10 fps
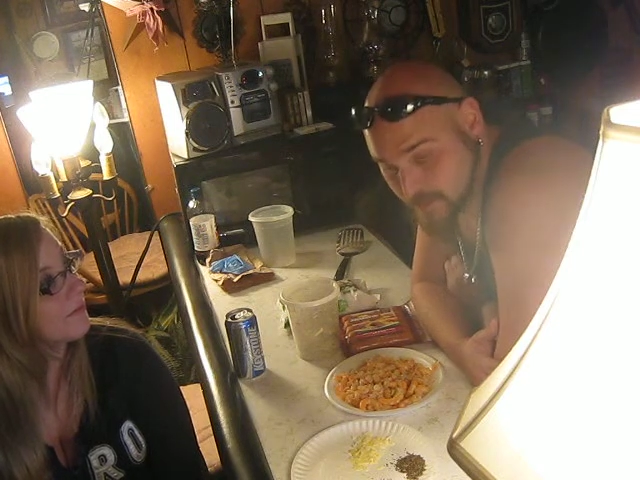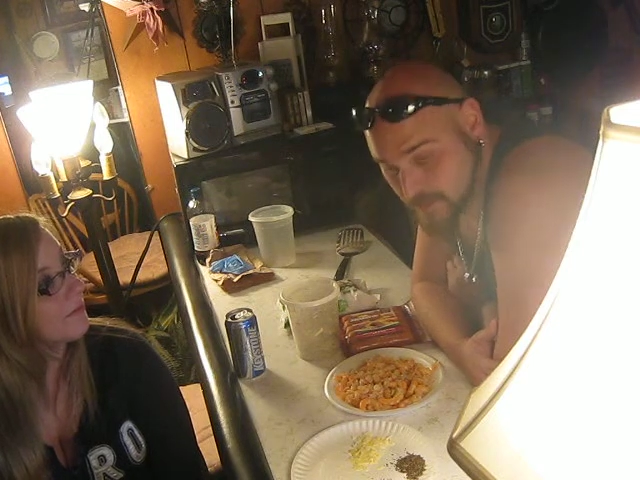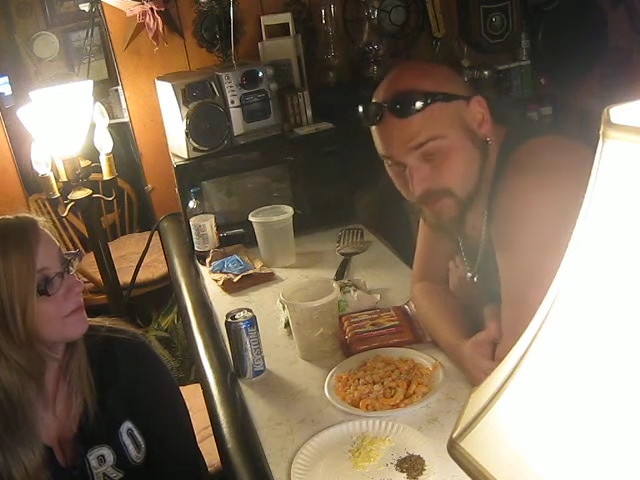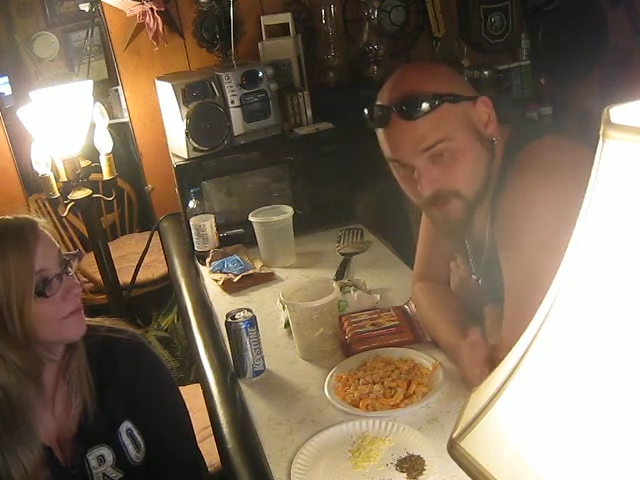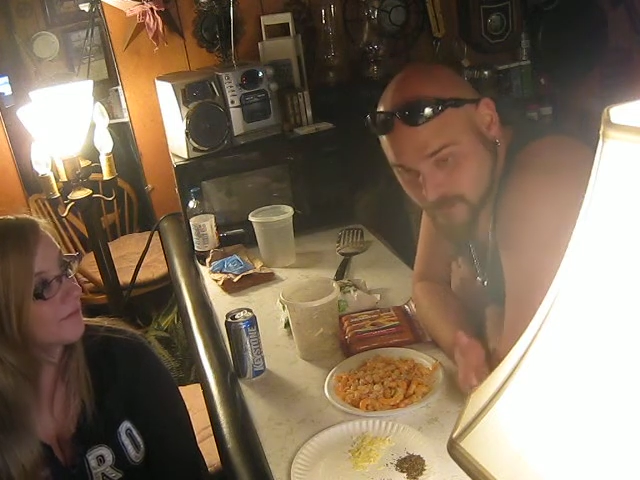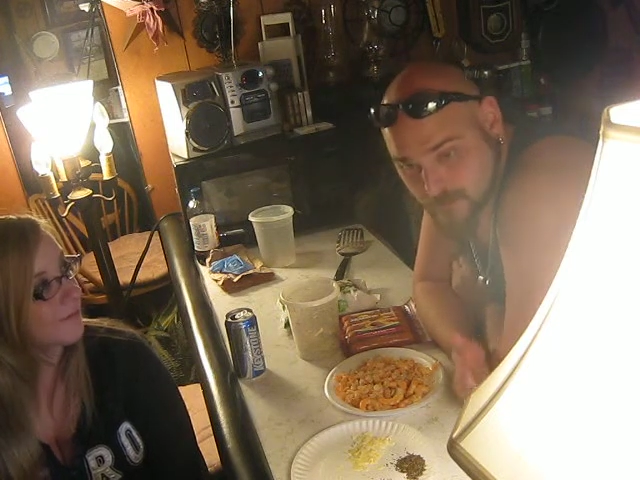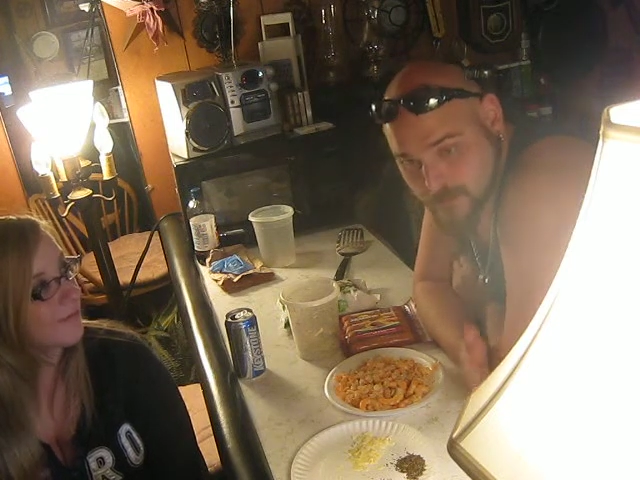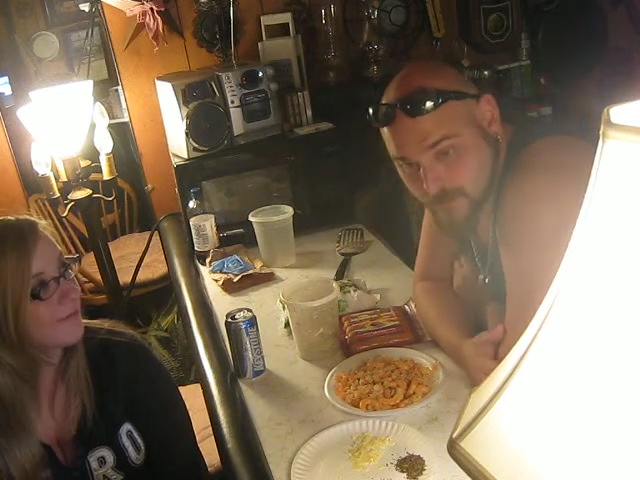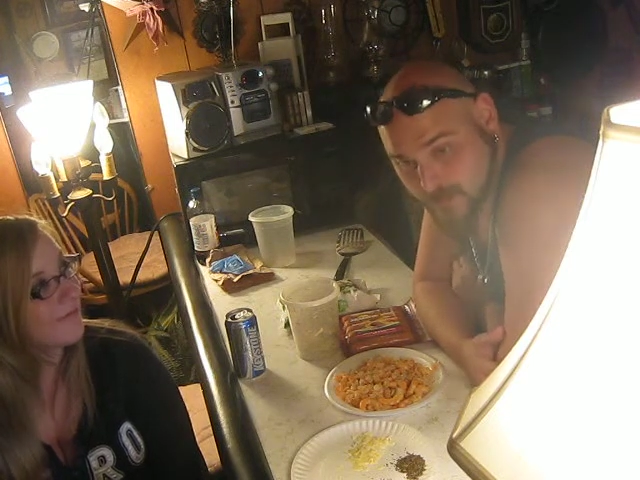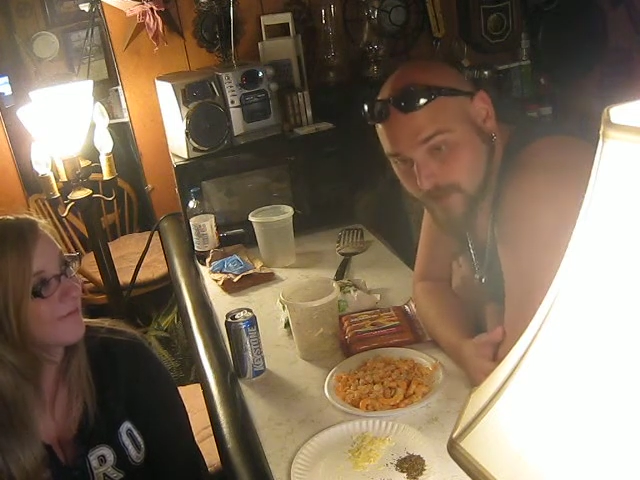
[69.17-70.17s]
we,
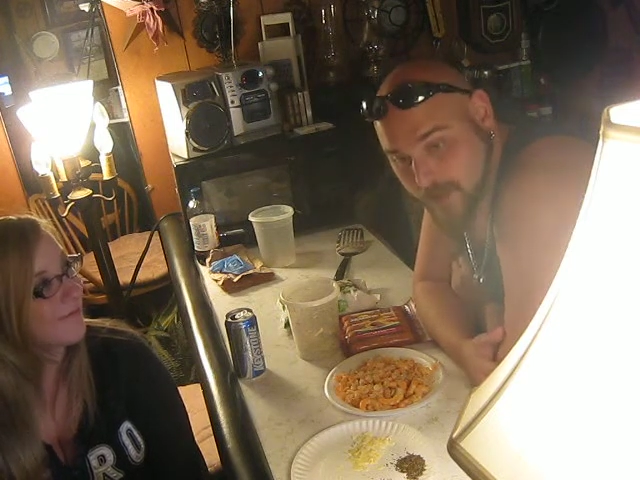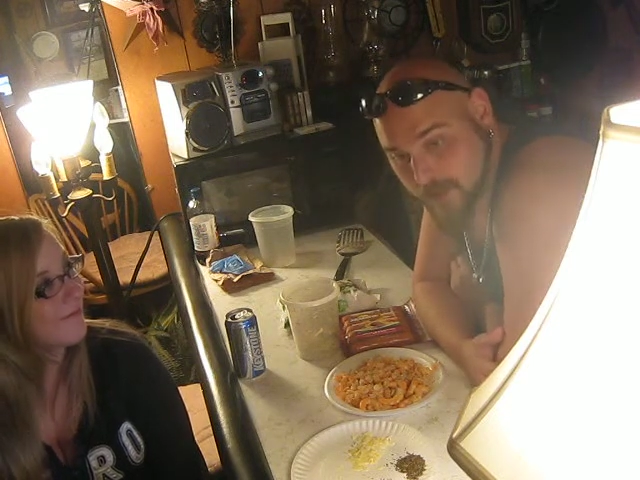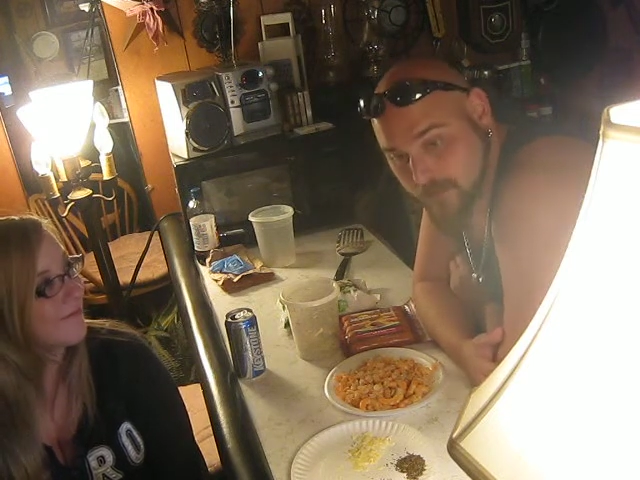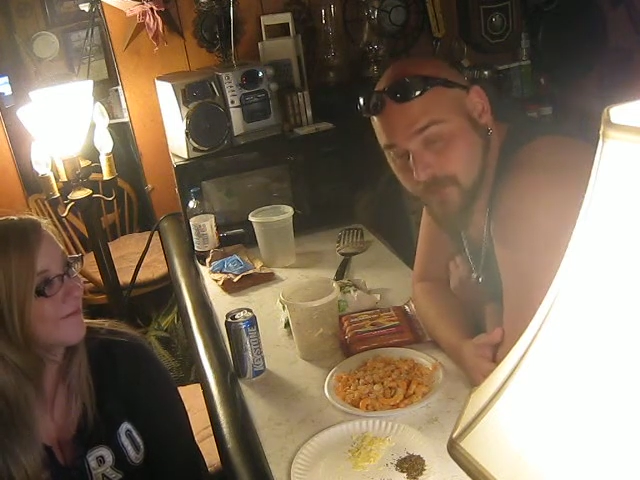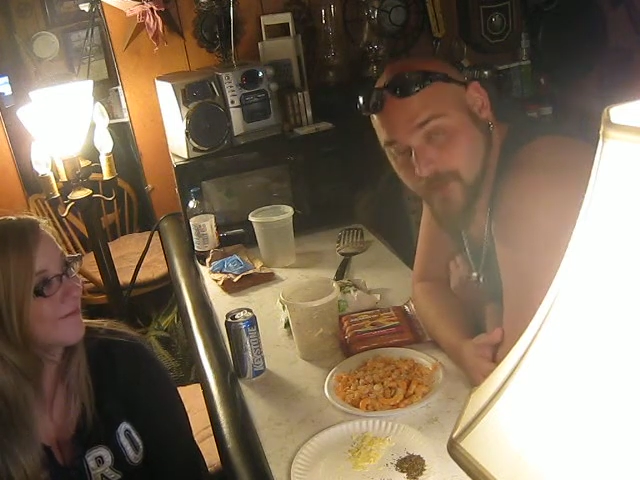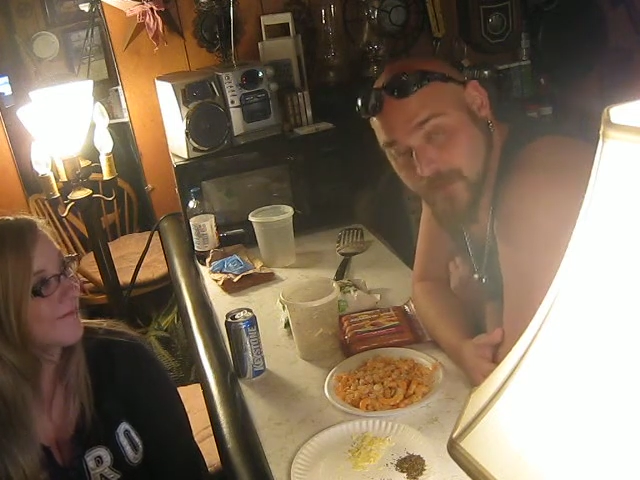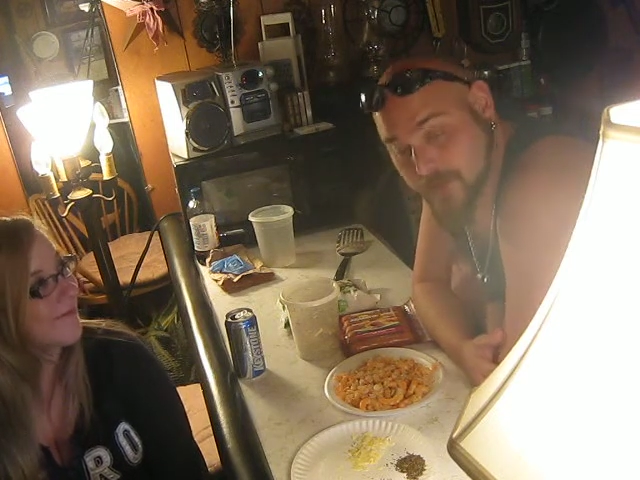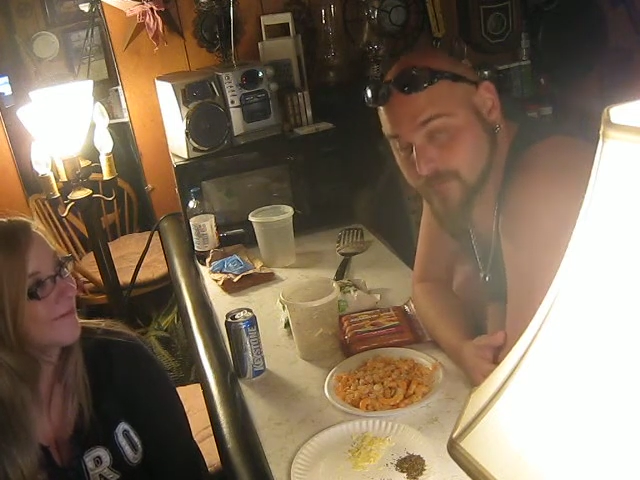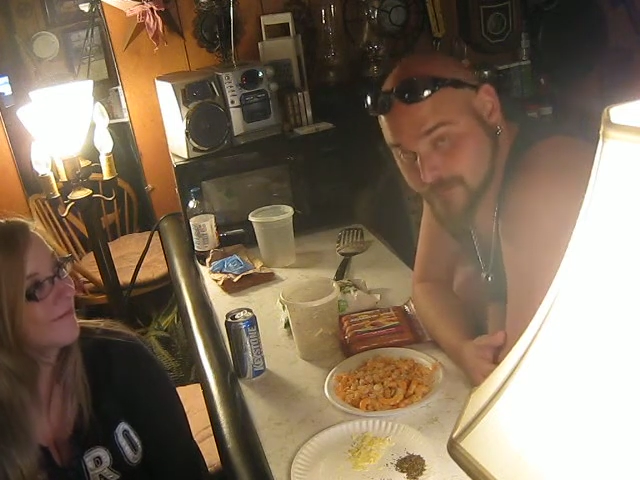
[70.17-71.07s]
you know, up here,